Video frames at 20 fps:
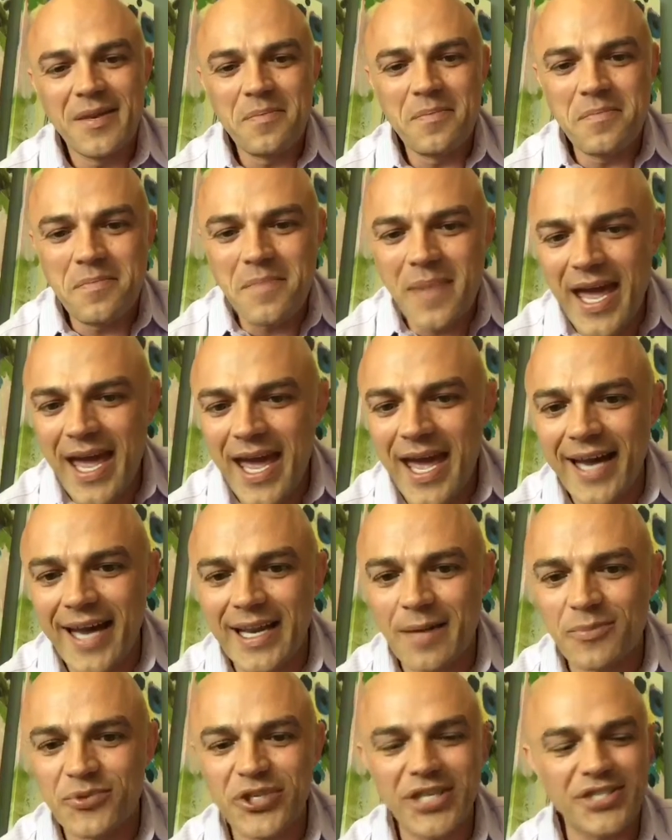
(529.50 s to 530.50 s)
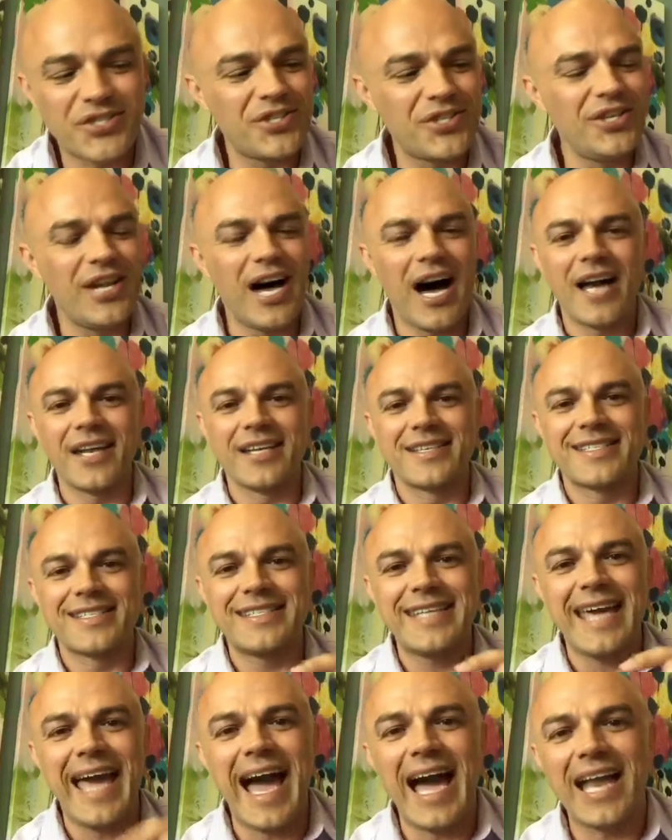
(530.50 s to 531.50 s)
man, I'm just not as
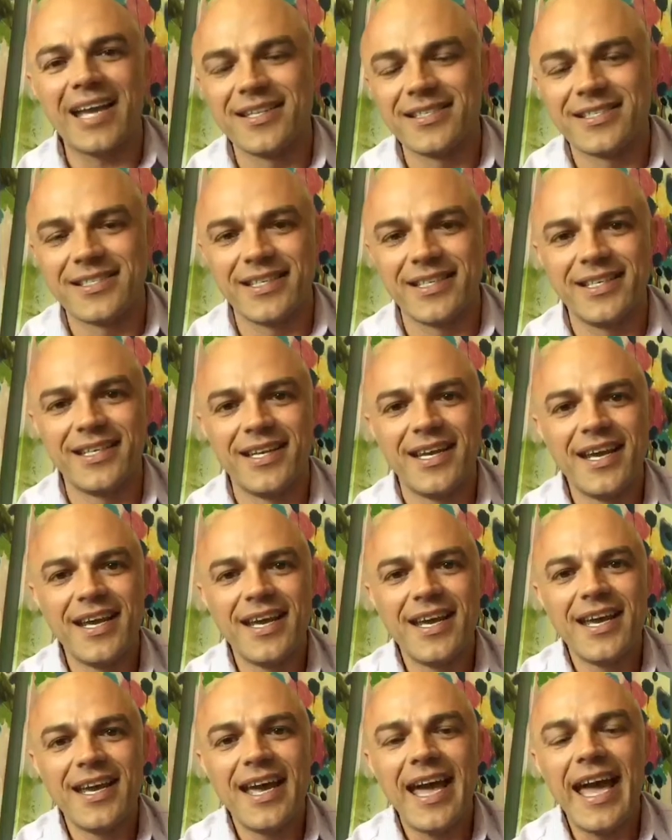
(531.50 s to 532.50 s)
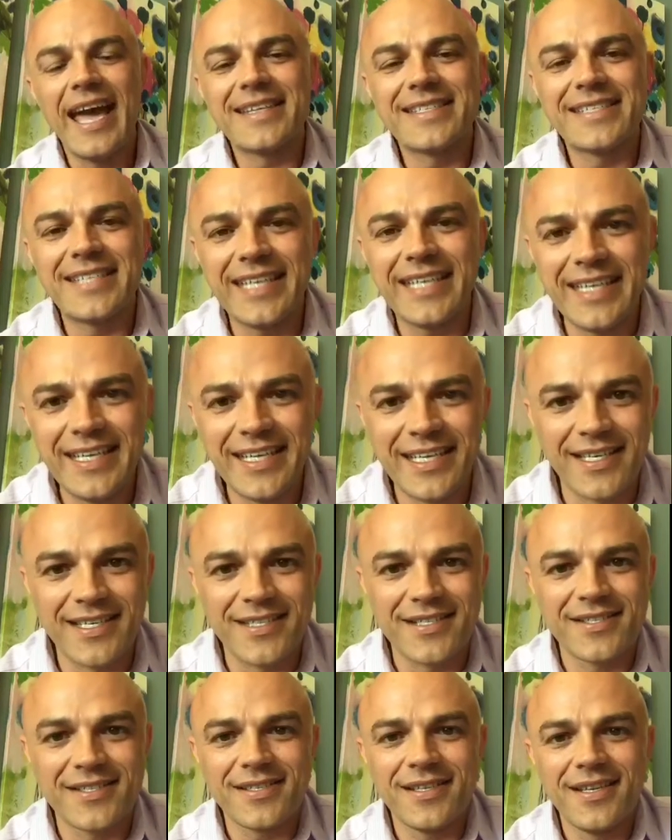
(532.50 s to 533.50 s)
talented as he
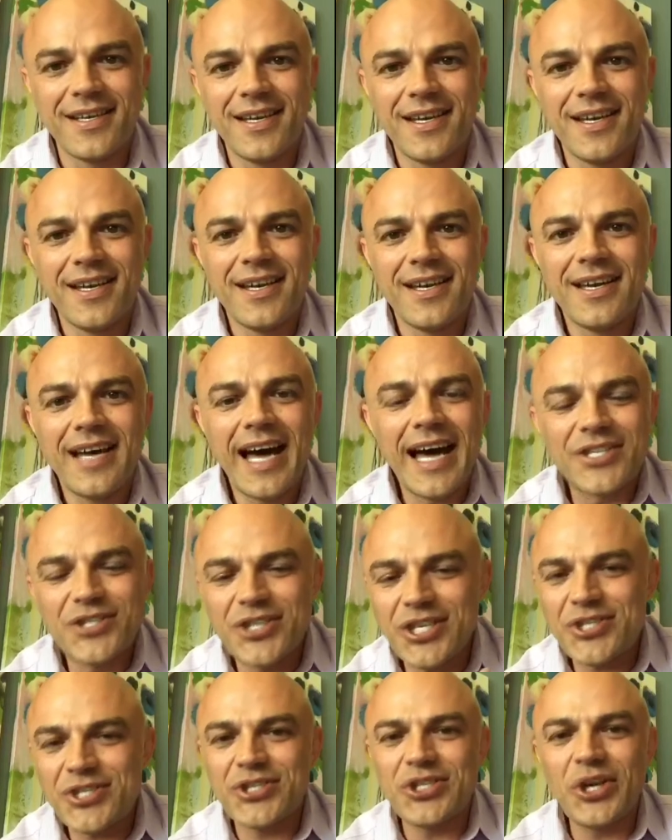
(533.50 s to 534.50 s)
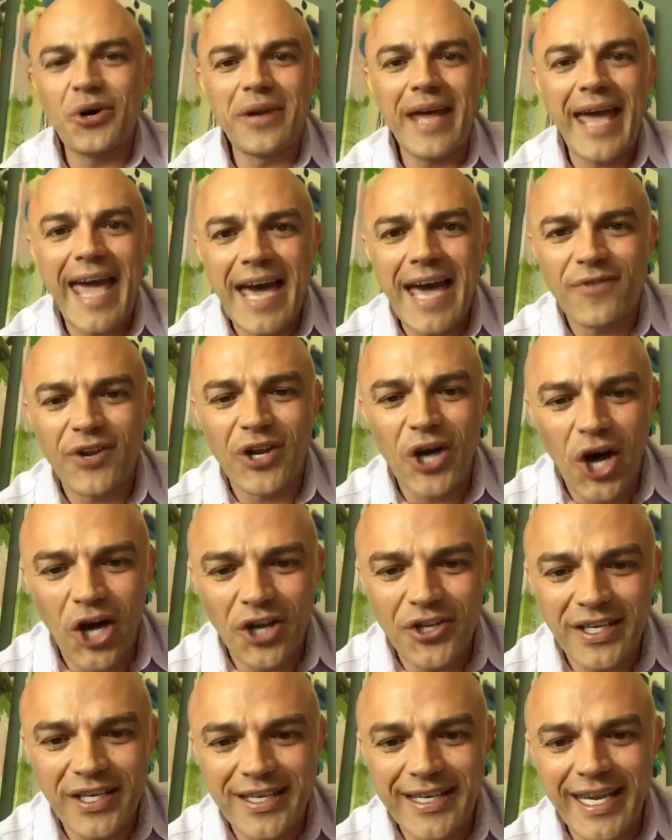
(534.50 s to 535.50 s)
is. I just don't have it
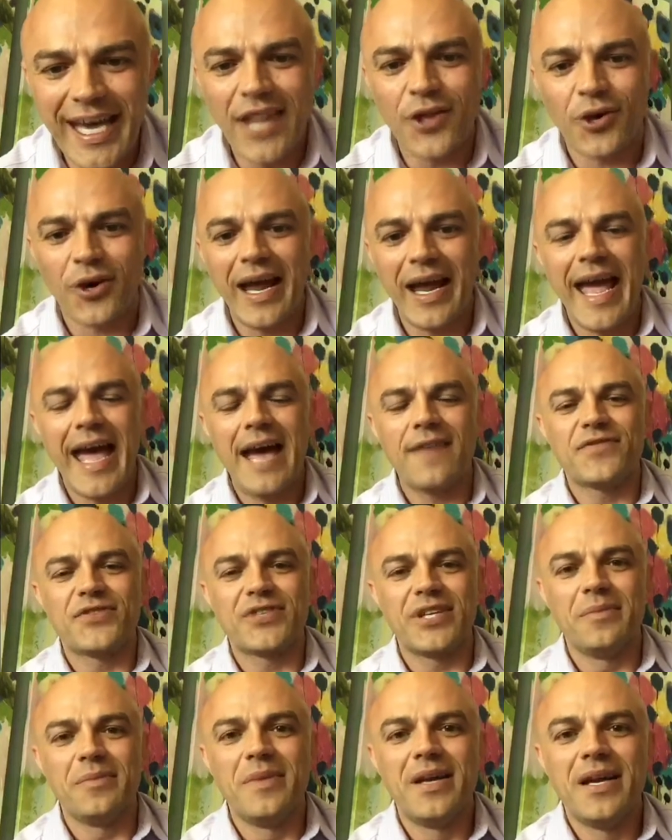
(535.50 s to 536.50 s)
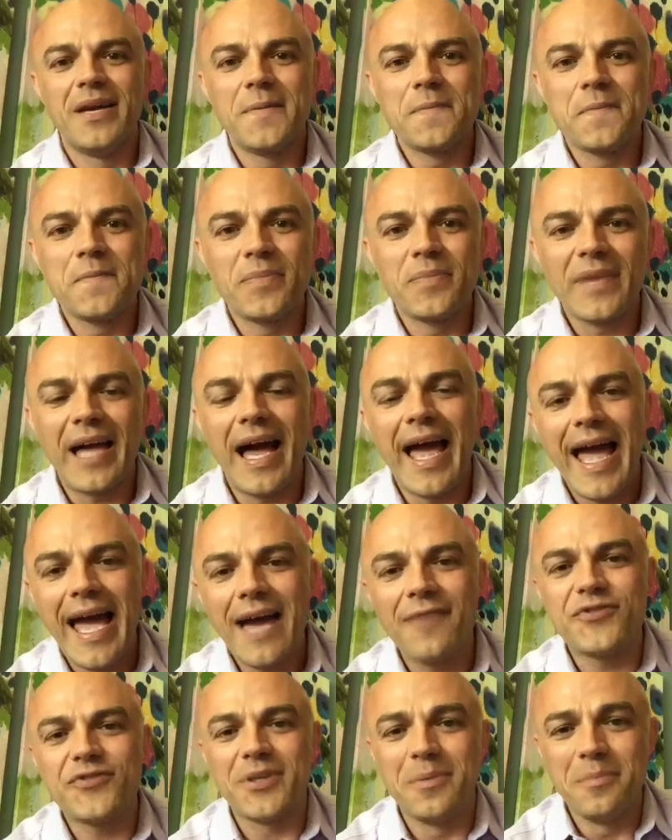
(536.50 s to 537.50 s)
all together. I have some, I
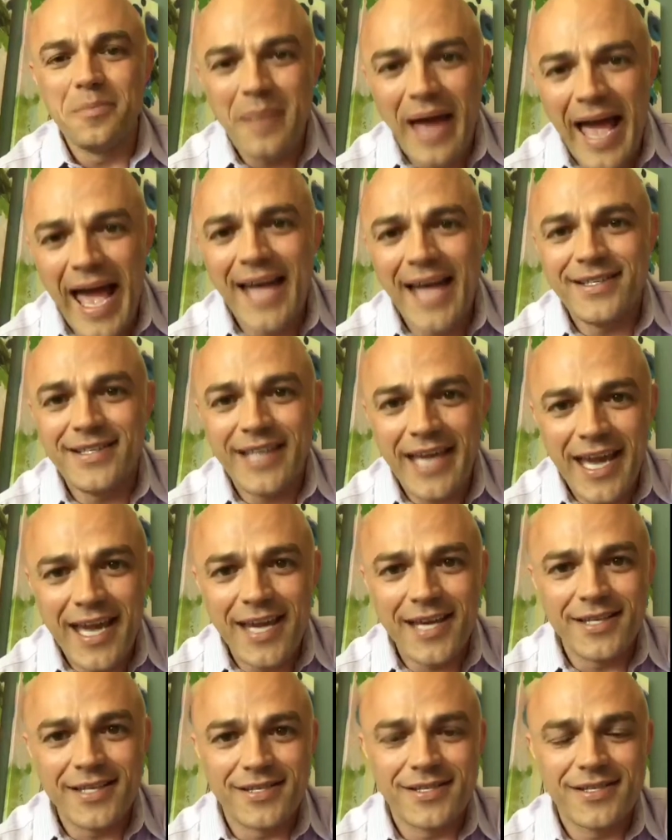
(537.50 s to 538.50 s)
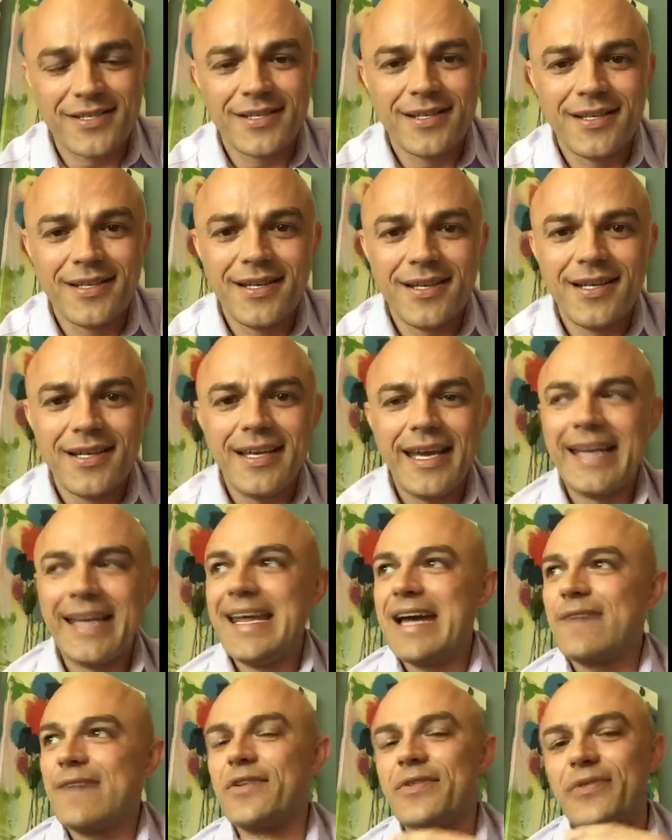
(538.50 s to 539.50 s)
have some bad days and
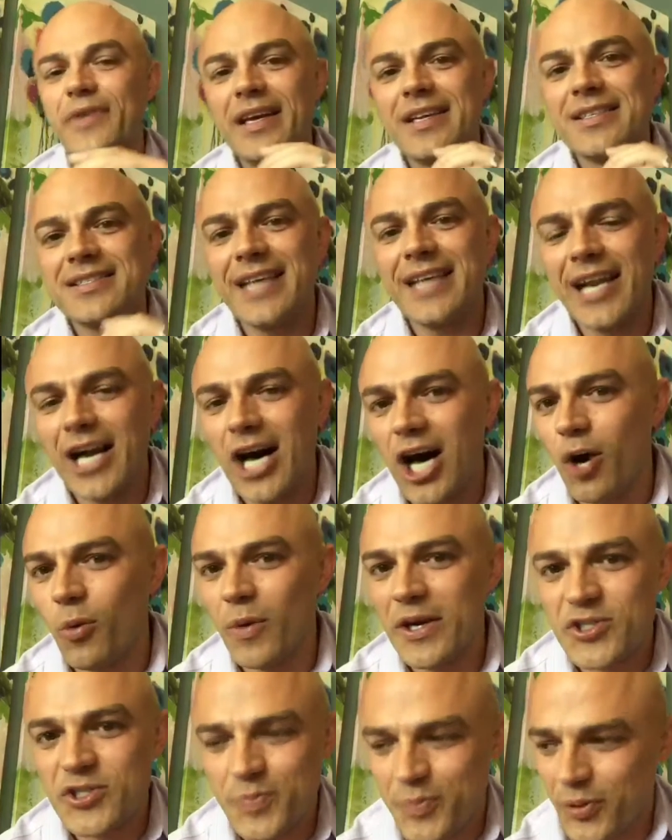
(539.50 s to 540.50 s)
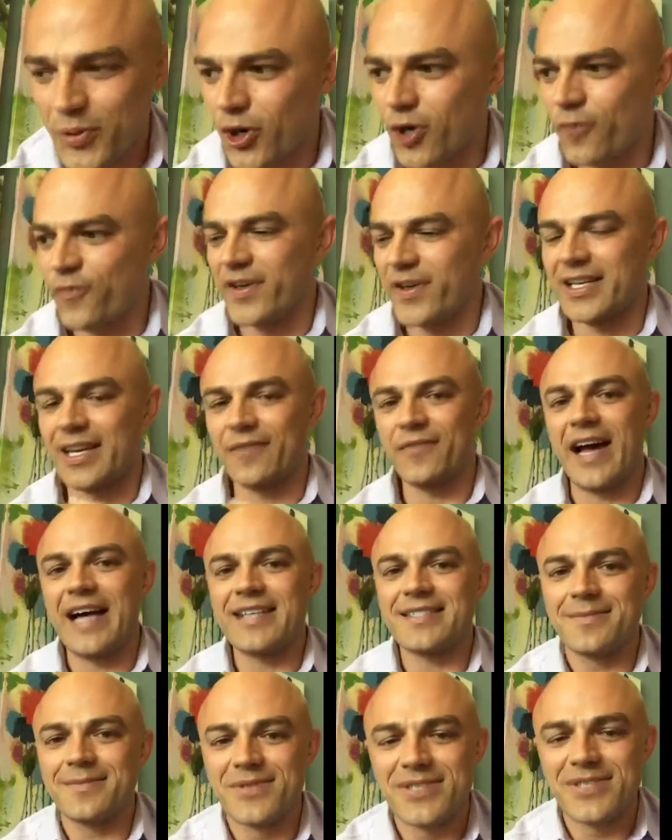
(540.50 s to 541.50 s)
everything's not always perfect. I've
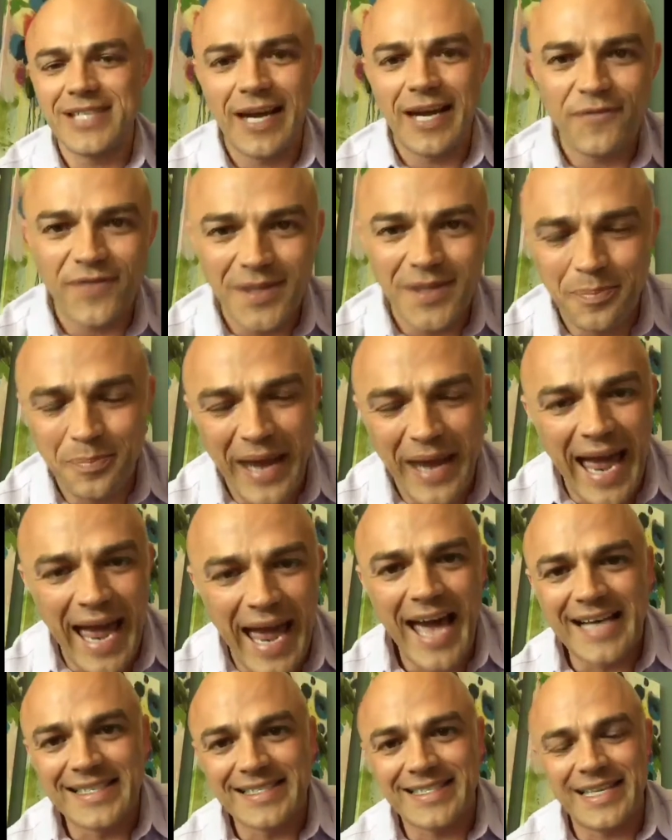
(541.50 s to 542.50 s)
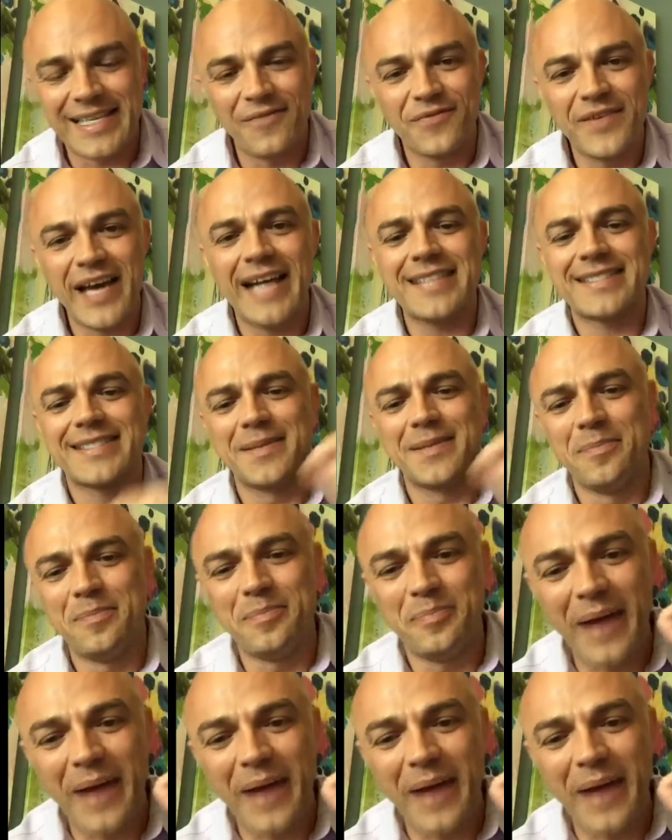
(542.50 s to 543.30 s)
got some stuff in the past and I've got some